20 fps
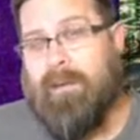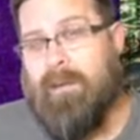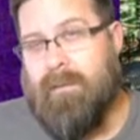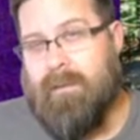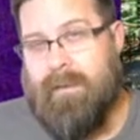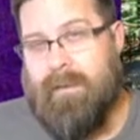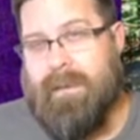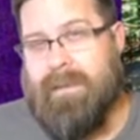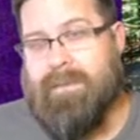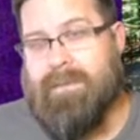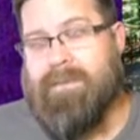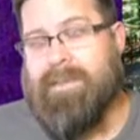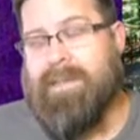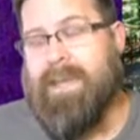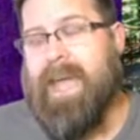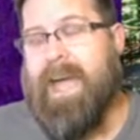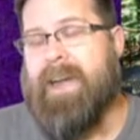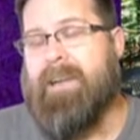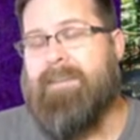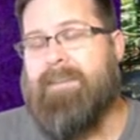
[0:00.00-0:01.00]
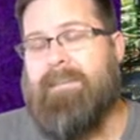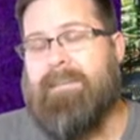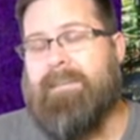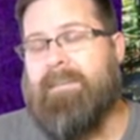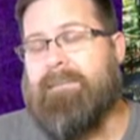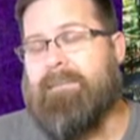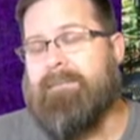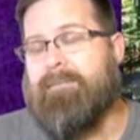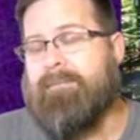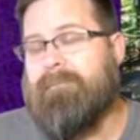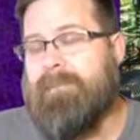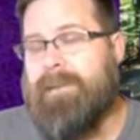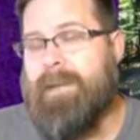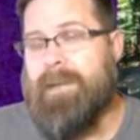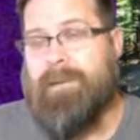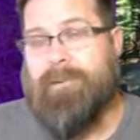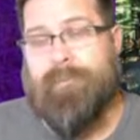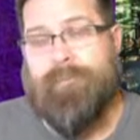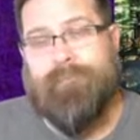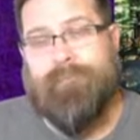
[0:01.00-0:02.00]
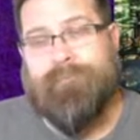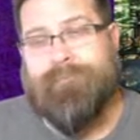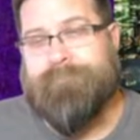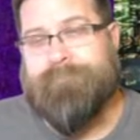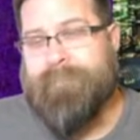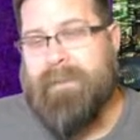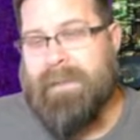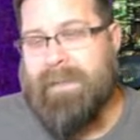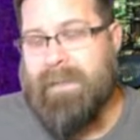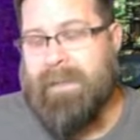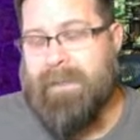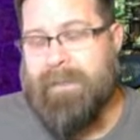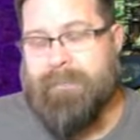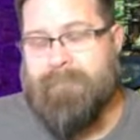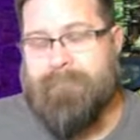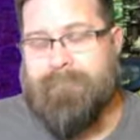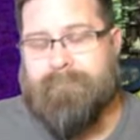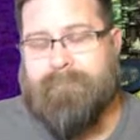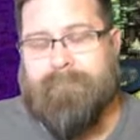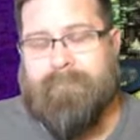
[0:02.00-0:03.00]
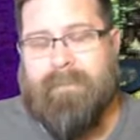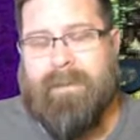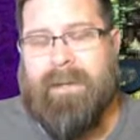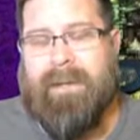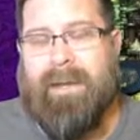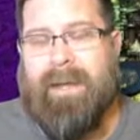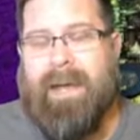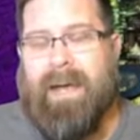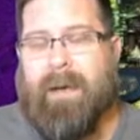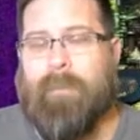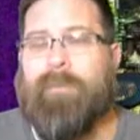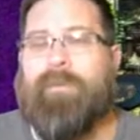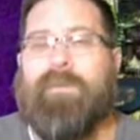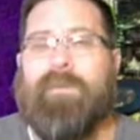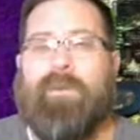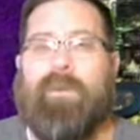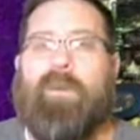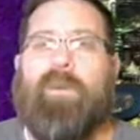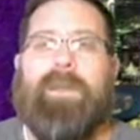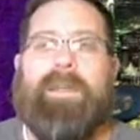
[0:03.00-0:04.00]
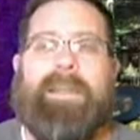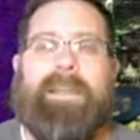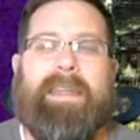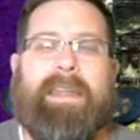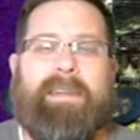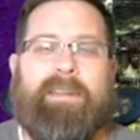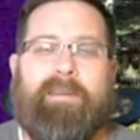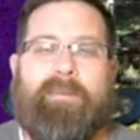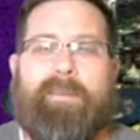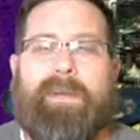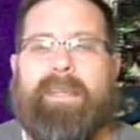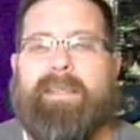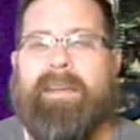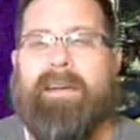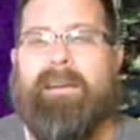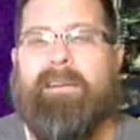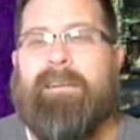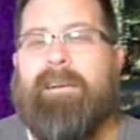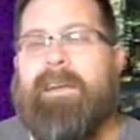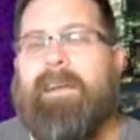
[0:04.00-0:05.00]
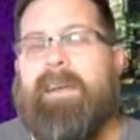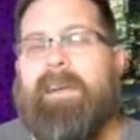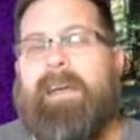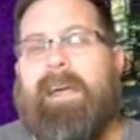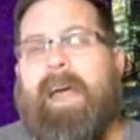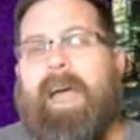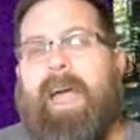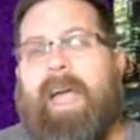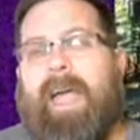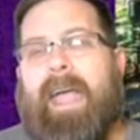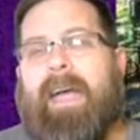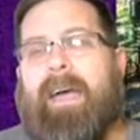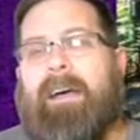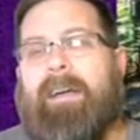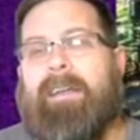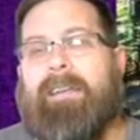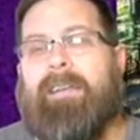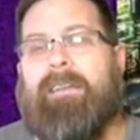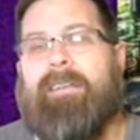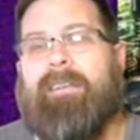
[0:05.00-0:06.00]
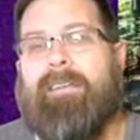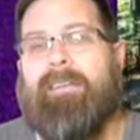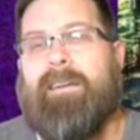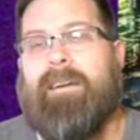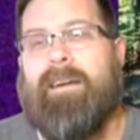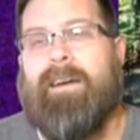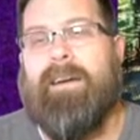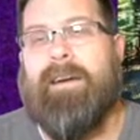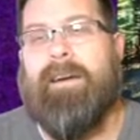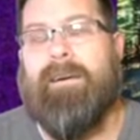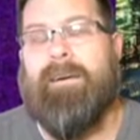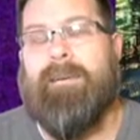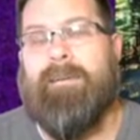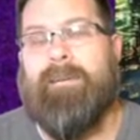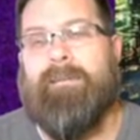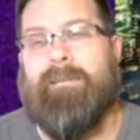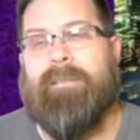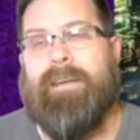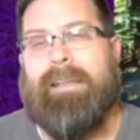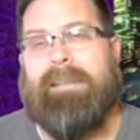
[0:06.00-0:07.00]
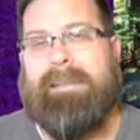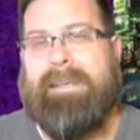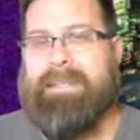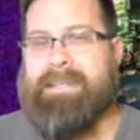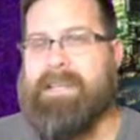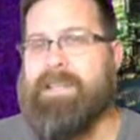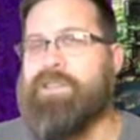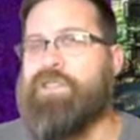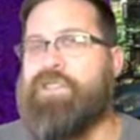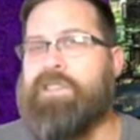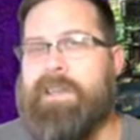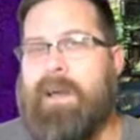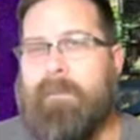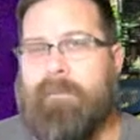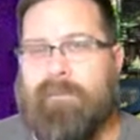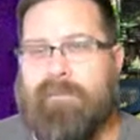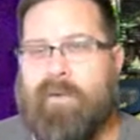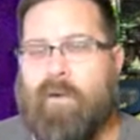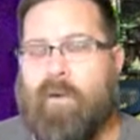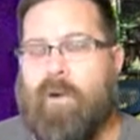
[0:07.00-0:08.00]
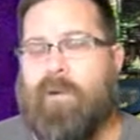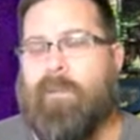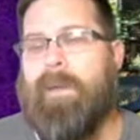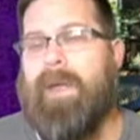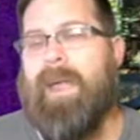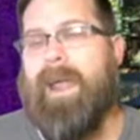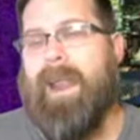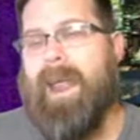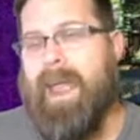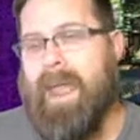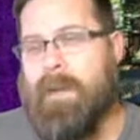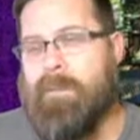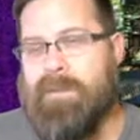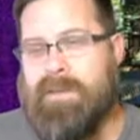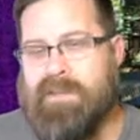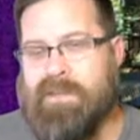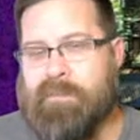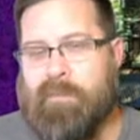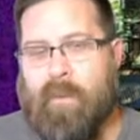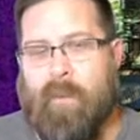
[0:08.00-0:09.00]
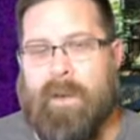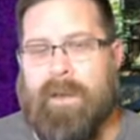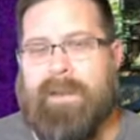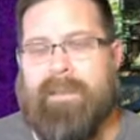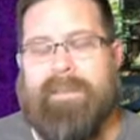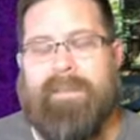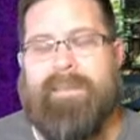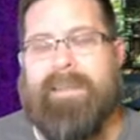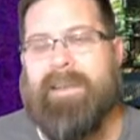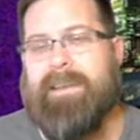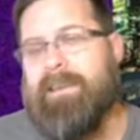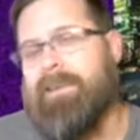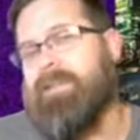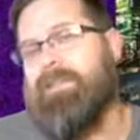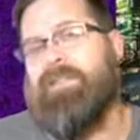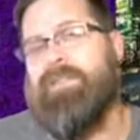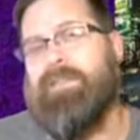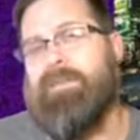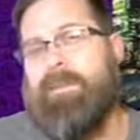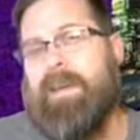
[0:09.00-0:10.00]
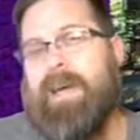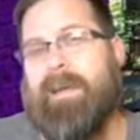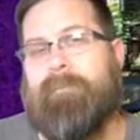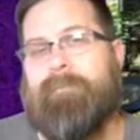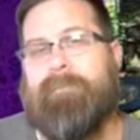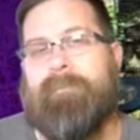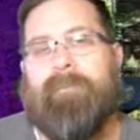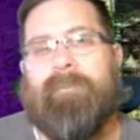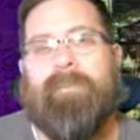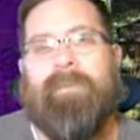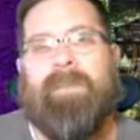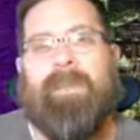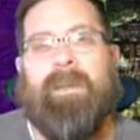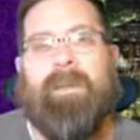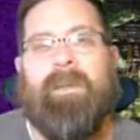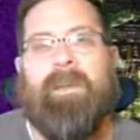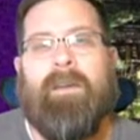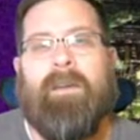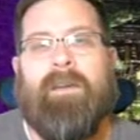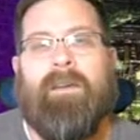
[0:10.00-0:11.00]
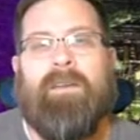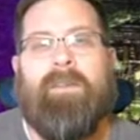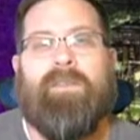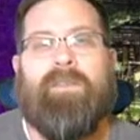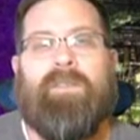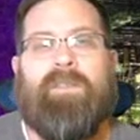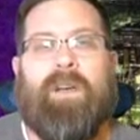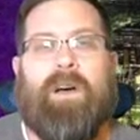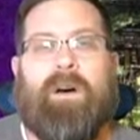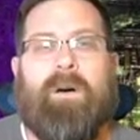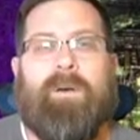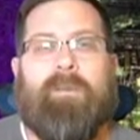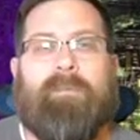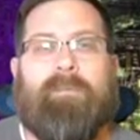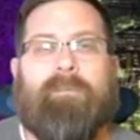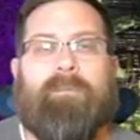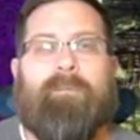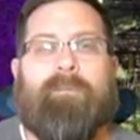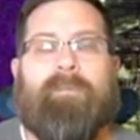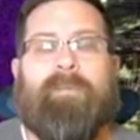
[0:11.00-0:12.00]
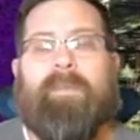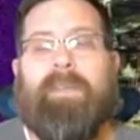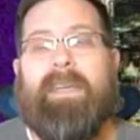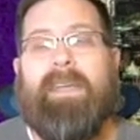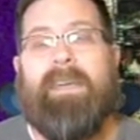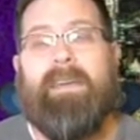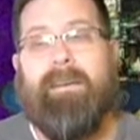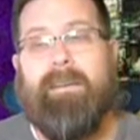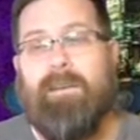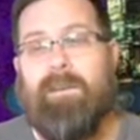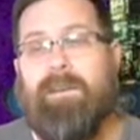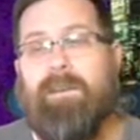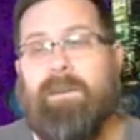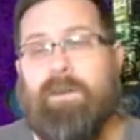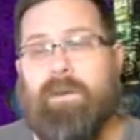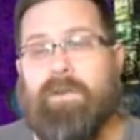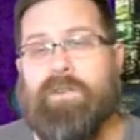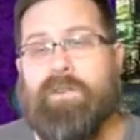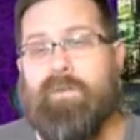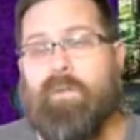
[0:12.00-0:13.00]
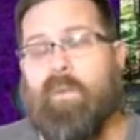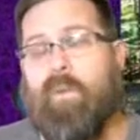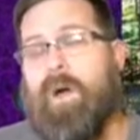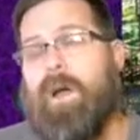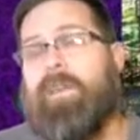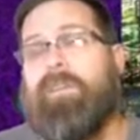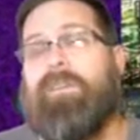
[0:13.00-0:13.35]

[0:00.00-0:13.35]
in Seattle, again, it absolutely needed to be there, and at least in some form, and I am disappointed that they didn't do that. So, in conclusion, what